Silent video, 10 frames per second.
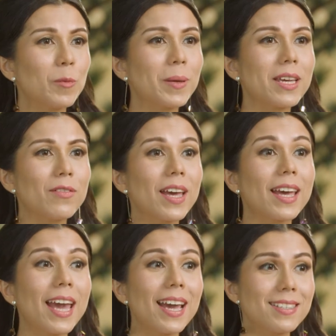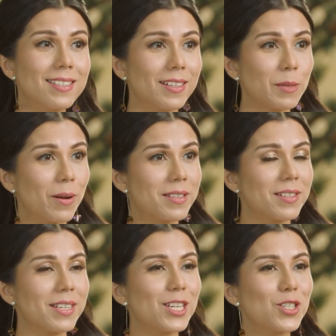will be giving a case study
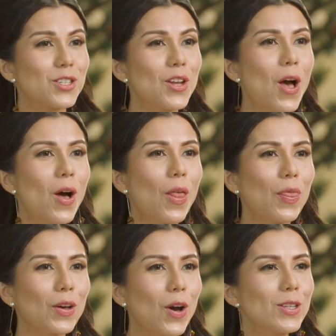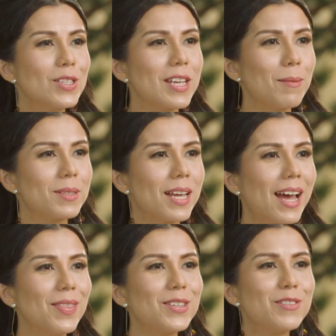presentation on the concept
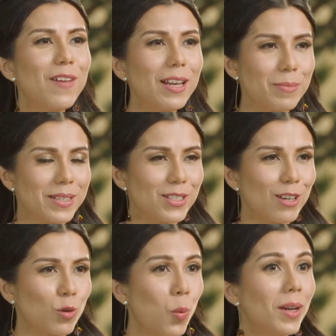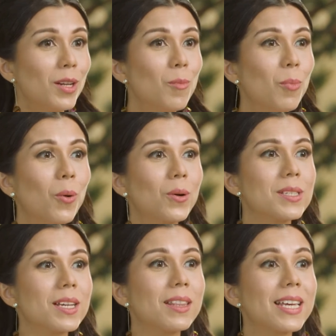and the development of Kuala
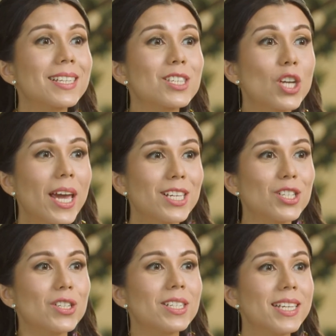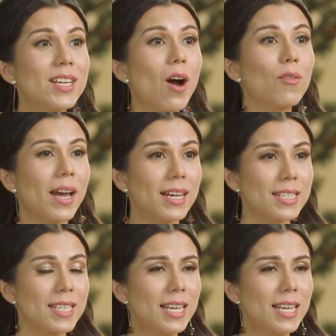Lumpur's The Exchange TRX